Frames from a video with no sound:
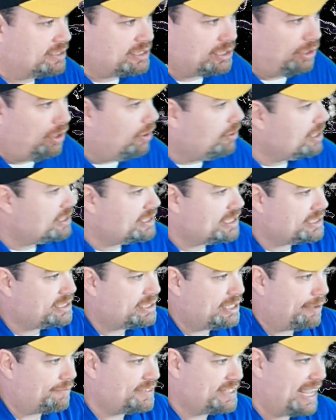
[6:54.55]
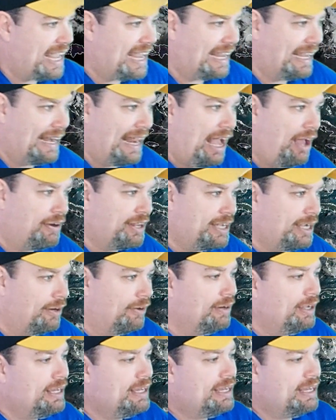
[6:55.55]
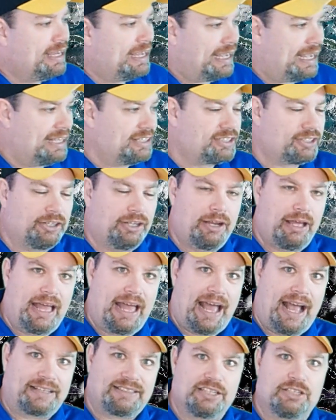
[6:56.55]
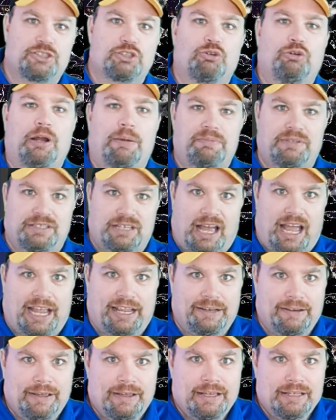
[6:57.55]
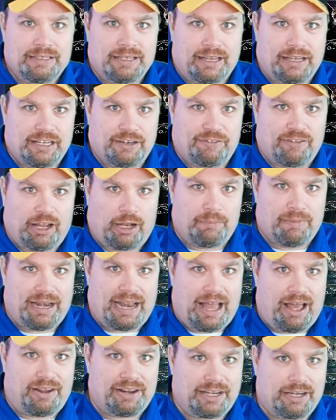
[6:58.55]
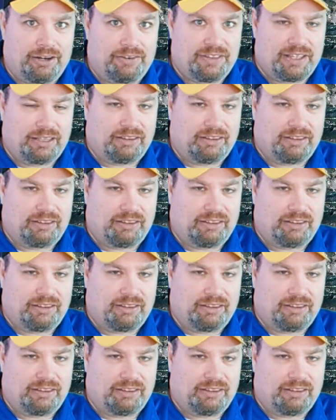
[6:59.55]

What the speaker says: As long as this stuff's hanging out here, it's going to act as kryptonite to any development out here in the